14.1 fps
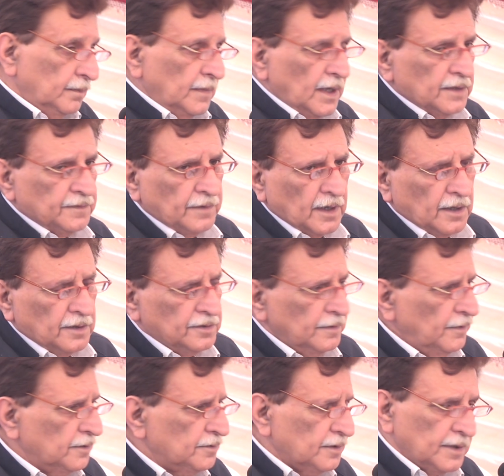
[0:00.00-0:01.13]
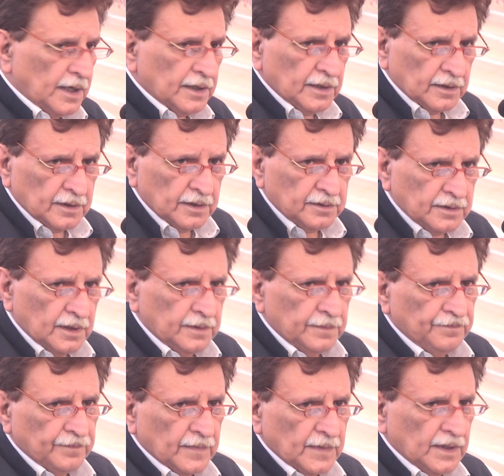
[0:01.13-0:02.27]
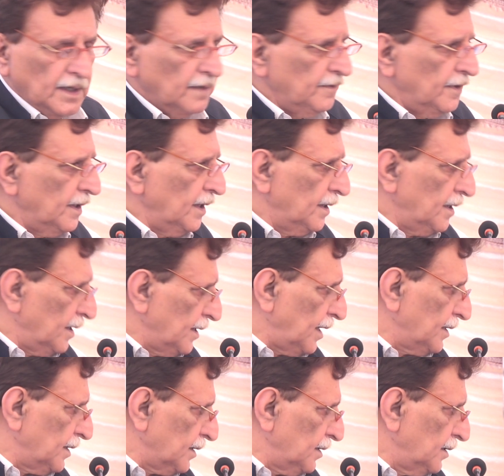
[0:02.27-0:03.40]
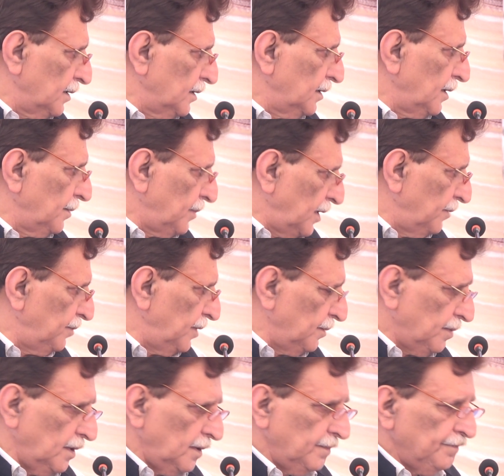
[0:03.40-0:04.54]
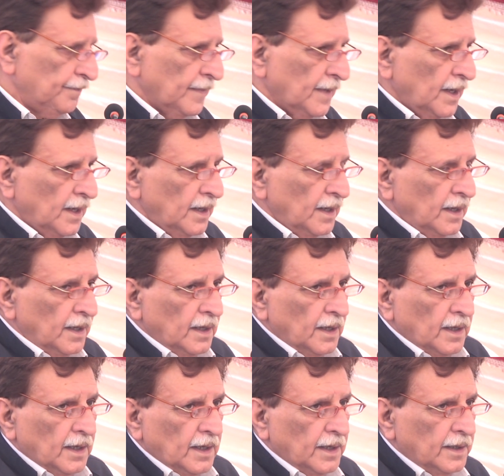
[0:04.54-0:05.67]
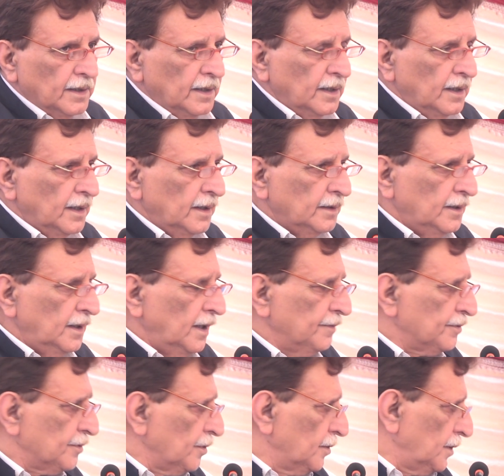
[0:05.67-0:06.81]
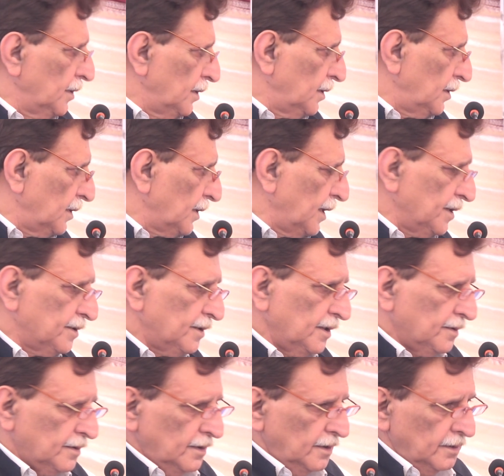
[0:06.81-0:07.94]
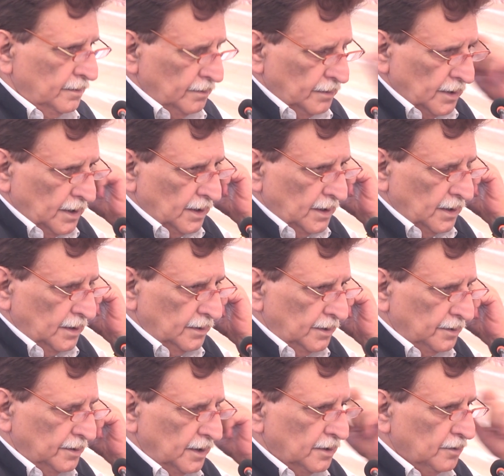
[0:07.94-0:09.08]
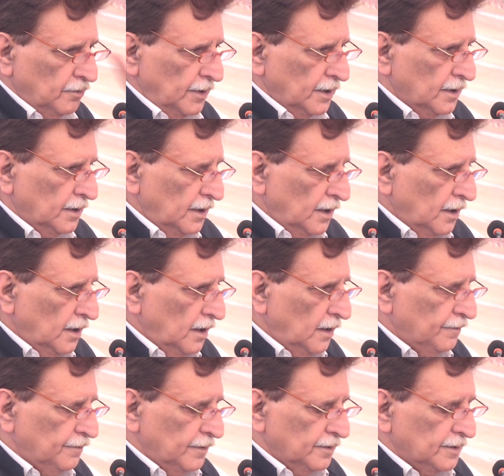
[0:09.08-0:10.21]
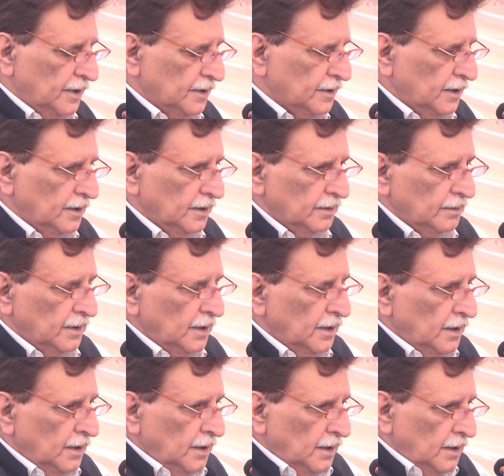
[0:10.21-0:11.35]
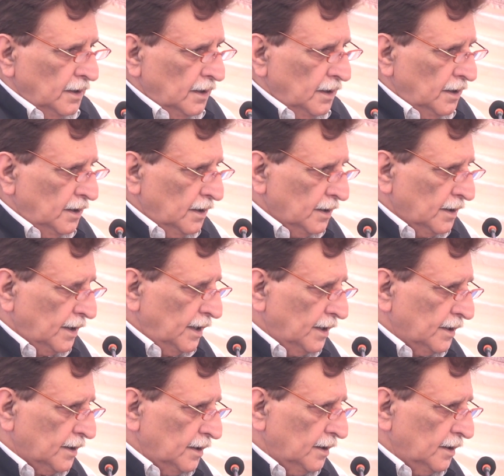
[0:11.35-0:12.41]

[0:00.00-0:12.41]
as far as civil society is concerned, they are very energetic, they are very people, and they have stood against this earthquake of such a great,